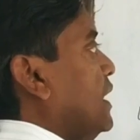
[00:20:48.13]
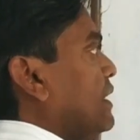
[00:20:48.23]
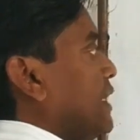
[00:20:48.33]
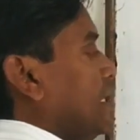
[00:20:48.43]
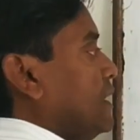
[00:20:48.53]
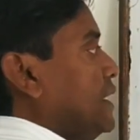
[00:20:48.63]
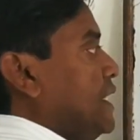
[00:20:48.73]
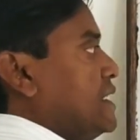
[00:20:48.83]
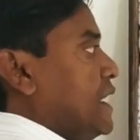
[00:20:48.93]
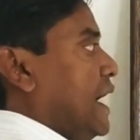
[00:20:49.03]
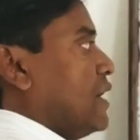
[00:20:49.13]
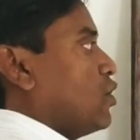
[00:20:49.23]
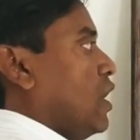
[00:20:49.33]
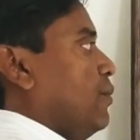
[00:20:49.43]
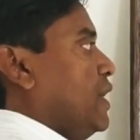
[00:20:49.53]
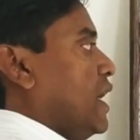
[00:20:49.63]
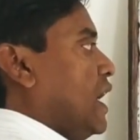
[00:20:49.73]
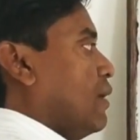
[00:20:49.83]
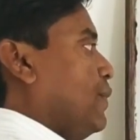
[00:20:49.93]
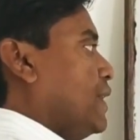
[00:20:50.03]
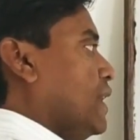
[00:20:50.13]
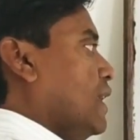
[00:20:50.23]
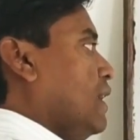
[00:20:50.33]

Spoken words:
Then this atomic orbital